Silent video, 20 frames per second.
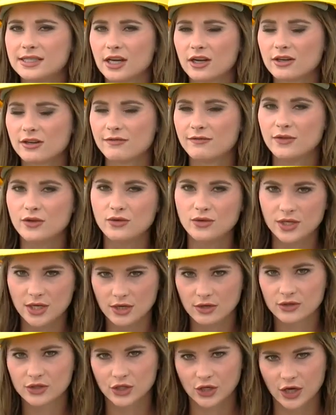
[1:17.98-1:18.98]
done a few
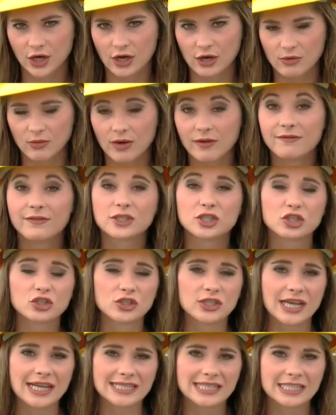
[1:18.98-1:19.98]
years ago,
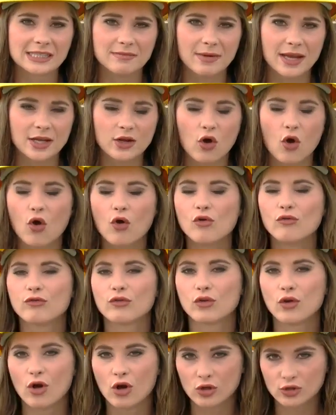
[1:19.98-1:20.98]
officials estimate
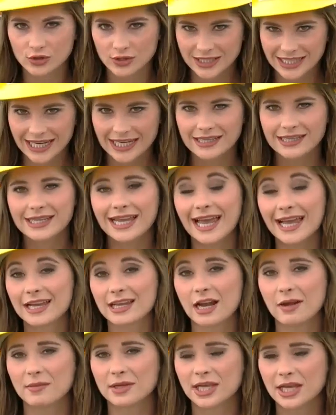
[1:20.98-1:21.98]
overall daily
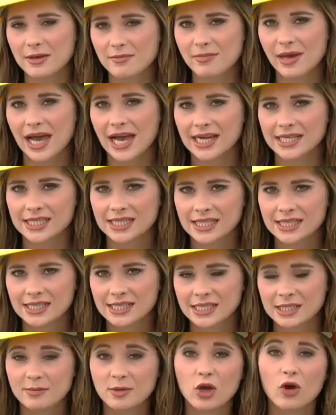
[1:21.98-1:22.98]
economic impact
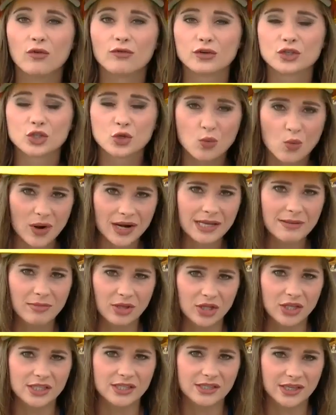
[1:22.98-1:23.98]
to be over $20
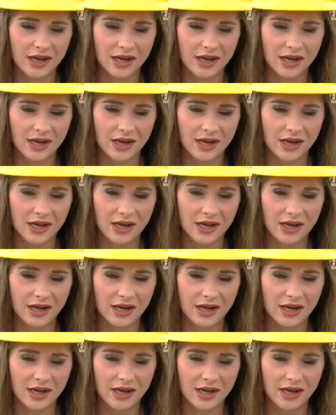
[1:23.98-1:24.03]
million.